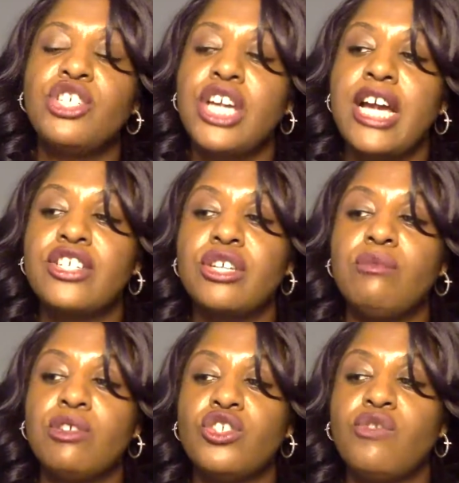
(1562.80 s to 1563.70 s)
she actually
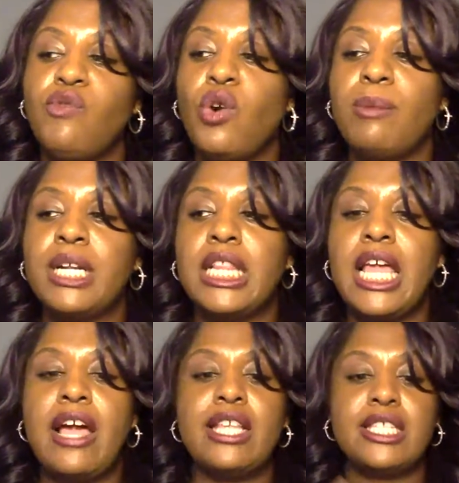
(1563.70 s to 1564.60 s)
wants to form an
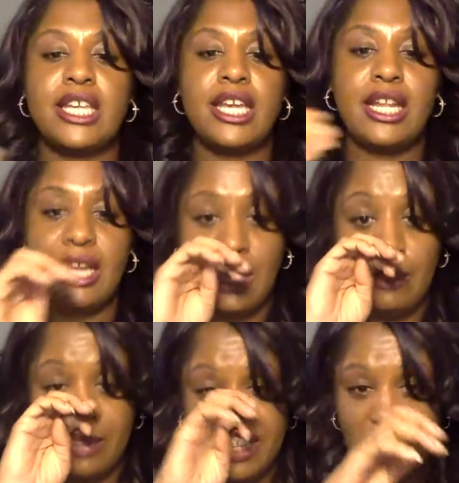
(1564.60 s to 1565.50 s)
alliance and get
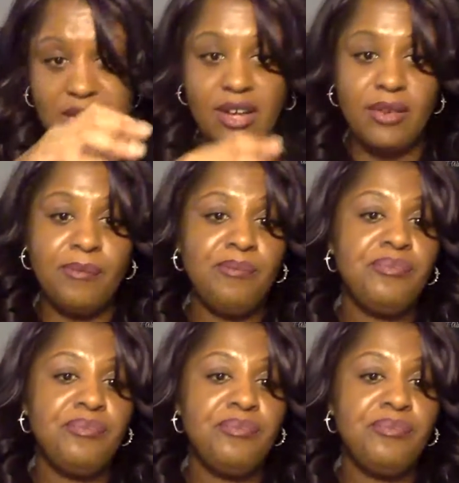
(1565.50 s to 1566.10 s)
help. And so,